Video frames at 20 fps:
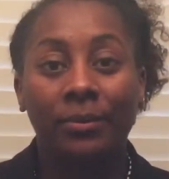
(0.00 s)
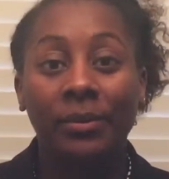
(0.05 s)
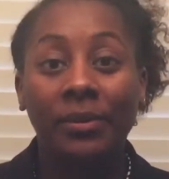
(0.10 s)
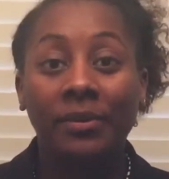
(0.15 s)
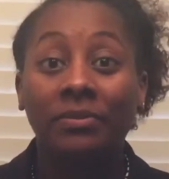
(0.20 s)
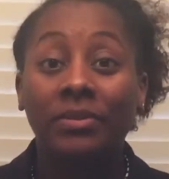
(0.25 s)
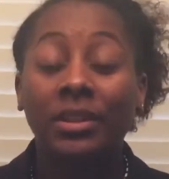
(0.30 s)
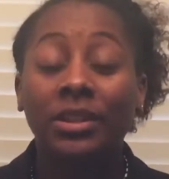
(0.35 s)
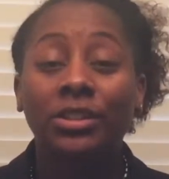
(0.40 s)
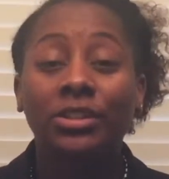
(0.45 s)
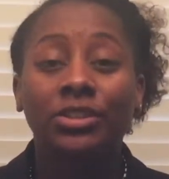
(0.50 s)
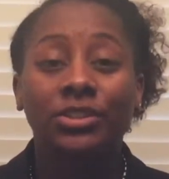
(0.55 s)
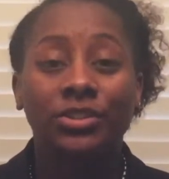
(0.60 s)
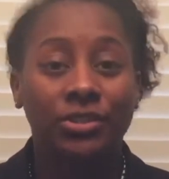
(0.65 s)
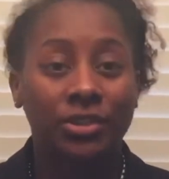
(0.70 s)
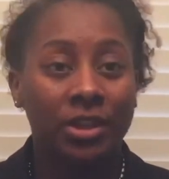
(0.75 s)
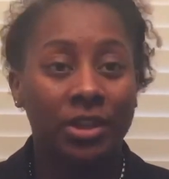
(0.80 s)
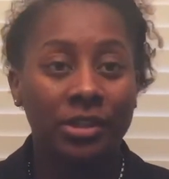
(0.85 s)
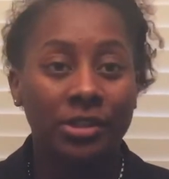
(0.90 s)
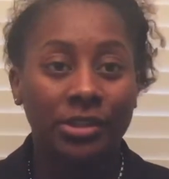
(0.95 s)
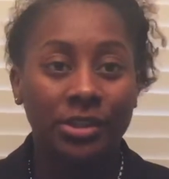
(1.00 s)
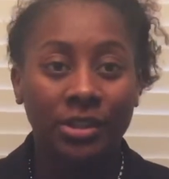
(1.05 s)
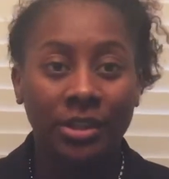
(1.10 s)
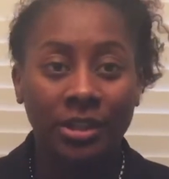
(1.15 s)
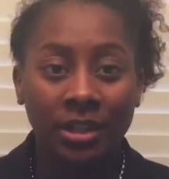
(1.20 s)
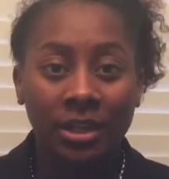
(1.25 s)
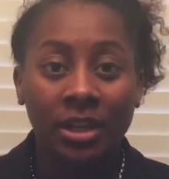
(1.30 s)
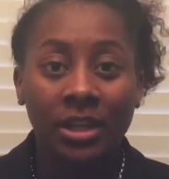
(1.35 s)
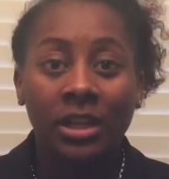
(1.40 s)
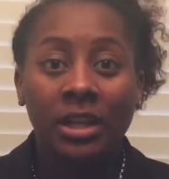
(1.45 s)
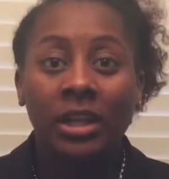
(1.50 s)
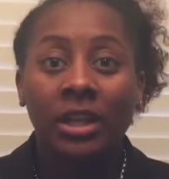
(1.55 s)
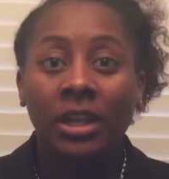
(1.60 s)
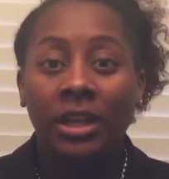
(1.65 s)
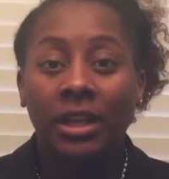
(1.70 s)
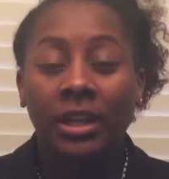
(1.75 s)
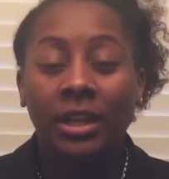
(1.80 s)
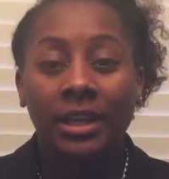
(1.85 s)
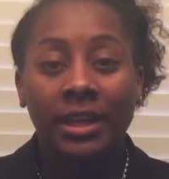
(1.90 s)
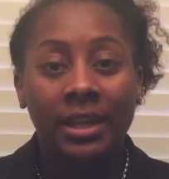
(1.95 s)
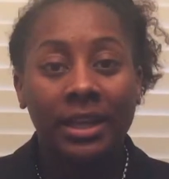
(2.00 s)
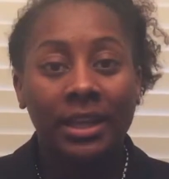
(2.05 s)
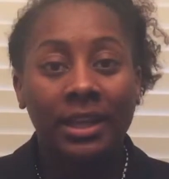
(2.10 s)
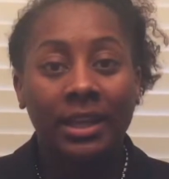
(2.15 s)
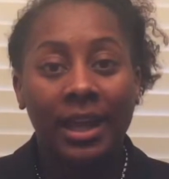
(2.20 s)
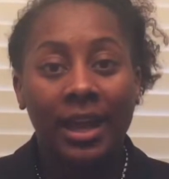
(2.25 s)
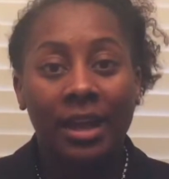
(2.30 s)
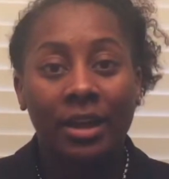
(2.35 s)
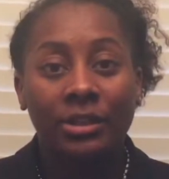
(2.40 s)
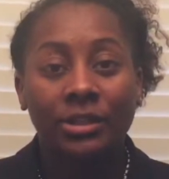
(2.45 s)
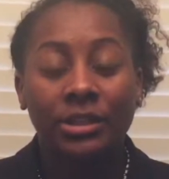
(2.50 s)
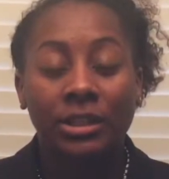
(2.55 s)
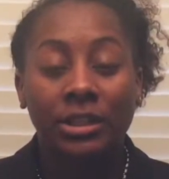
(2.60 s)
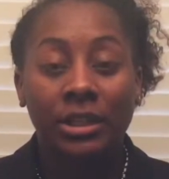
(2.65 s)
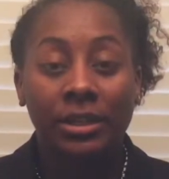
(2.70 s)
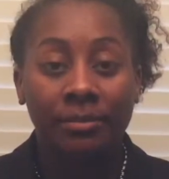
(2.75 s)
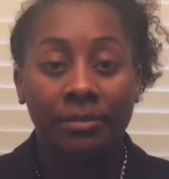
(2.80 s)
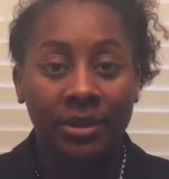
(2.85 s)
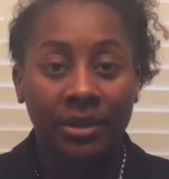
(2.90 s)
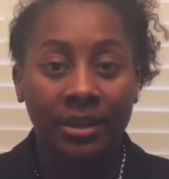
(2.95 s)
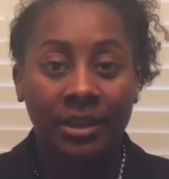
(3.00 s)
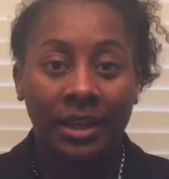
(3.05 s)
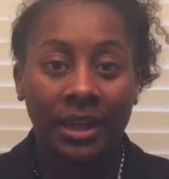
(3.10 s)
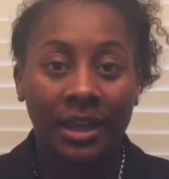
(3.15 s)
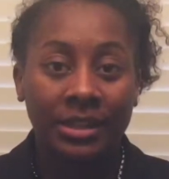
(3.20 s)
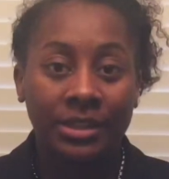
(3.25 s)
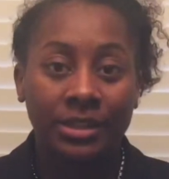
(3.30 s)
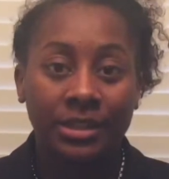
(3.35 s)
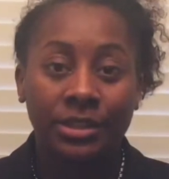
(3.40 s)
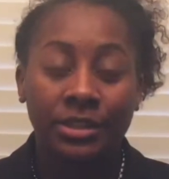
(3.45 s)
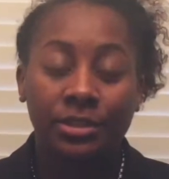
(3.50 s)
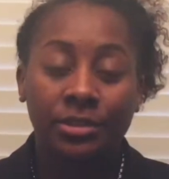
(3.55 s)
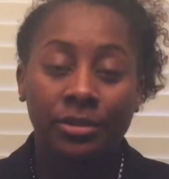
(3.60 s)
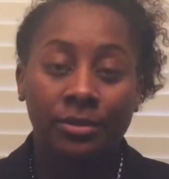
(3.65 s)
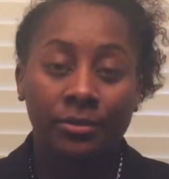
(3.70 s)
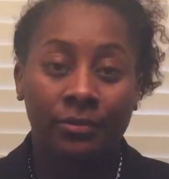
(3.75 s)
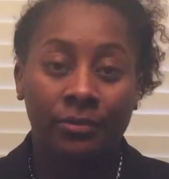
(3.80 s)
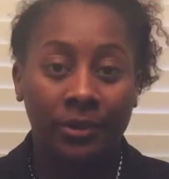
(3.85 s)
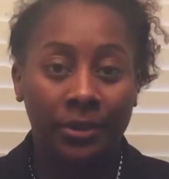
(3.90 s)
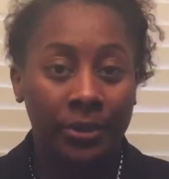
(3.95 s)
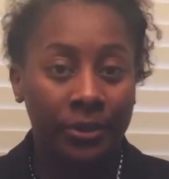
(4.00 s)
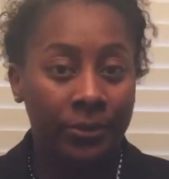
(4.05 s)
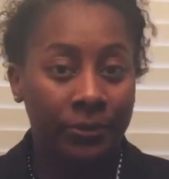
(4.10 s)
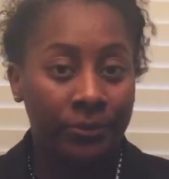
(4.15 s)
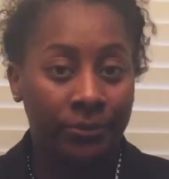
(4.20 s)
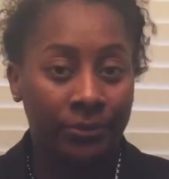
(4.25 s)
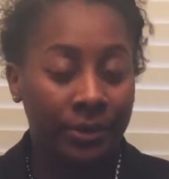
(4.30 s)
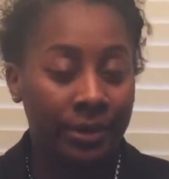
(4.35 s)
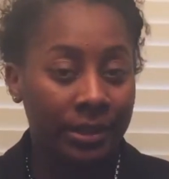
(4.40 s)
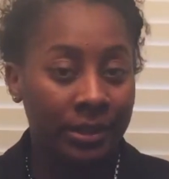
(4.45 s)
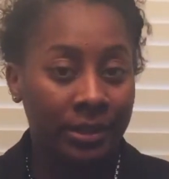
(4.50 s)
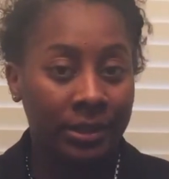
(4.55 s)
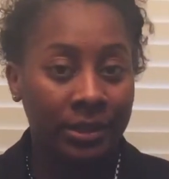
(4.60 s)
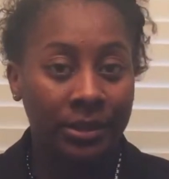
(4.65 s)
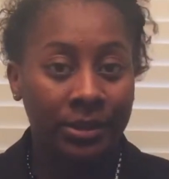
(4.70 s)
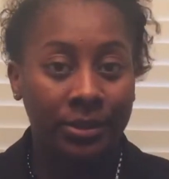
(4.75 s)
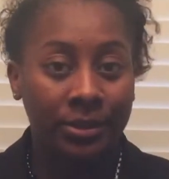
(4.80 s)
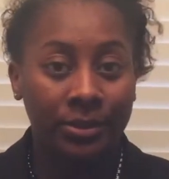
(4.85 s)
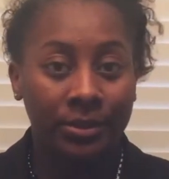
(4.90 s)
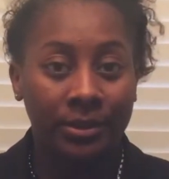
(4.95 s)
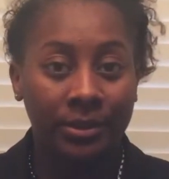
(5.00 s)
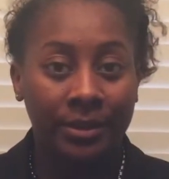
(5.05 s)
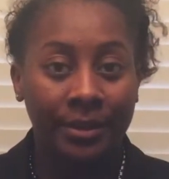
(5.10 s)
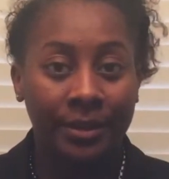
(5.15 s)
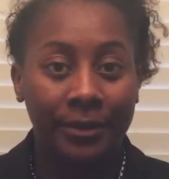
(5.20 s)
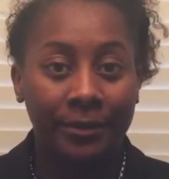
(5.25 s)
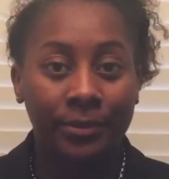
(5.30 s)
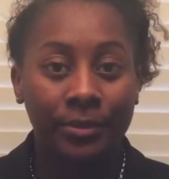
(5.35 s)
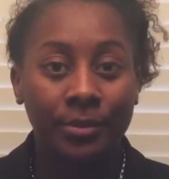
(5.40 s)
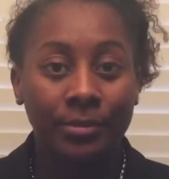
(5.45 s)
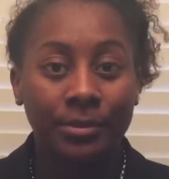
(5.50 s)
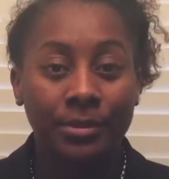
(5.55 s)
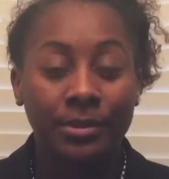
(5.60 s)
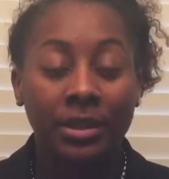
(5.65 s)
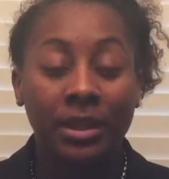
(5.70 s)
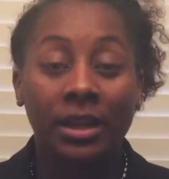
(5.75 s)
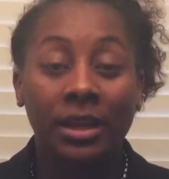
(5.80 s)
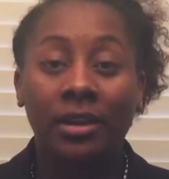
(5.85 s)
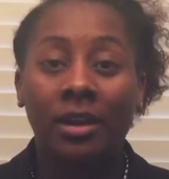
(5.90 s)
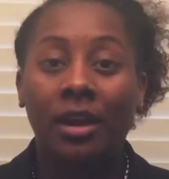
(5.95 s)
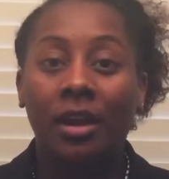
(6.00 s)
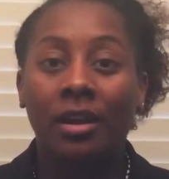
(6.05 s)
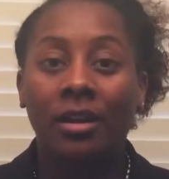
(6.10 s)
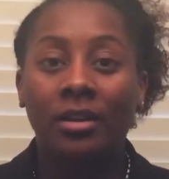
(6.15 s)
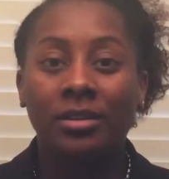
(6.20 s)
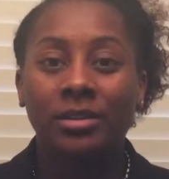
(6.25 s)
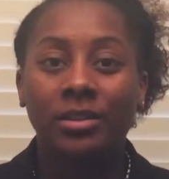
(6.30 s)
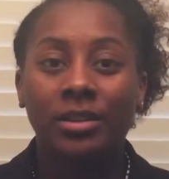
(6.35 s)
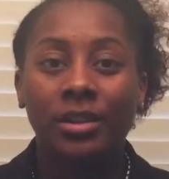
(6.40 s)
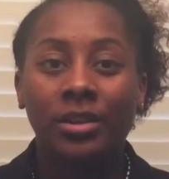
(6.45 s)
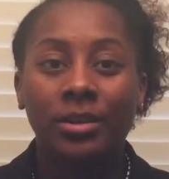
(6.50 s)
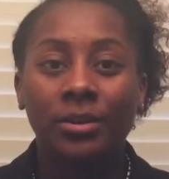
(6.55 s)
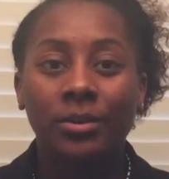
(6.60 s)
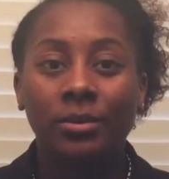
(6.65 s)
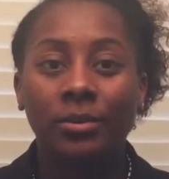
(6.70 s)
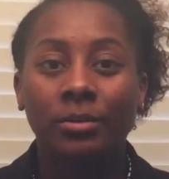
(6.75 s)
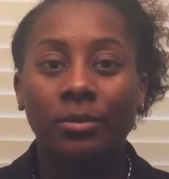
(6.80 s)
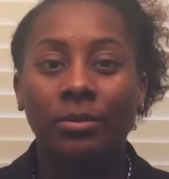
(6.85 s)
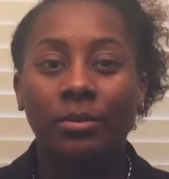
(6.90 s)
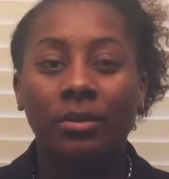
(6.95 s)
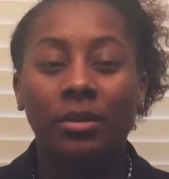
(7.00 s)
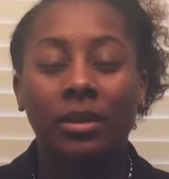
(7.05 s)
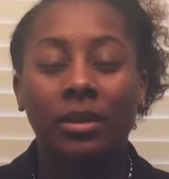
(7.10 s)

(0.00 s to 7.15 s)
With this structure, it allows communication to flow freely through the levels, and also